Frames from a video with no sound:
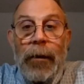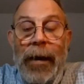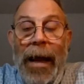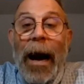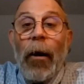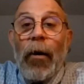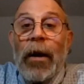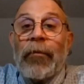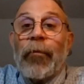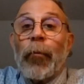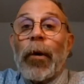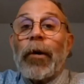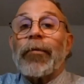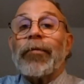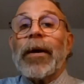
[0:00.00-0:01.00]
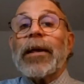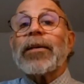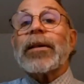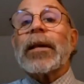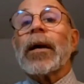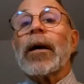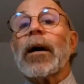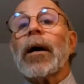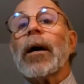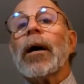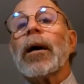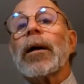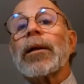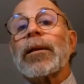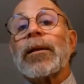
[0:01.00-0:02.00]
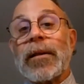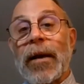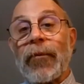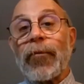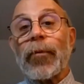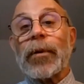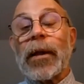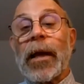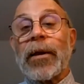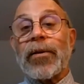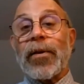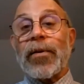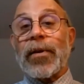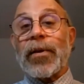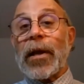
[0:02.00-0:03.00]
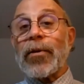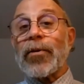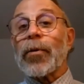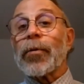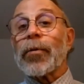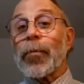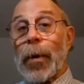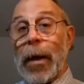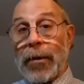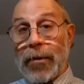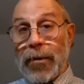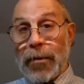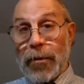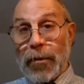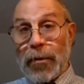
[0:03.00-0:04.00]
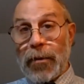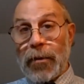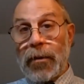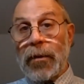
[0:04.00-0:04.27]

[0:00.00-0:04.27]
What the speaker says: Now, if we're facing several existential threats,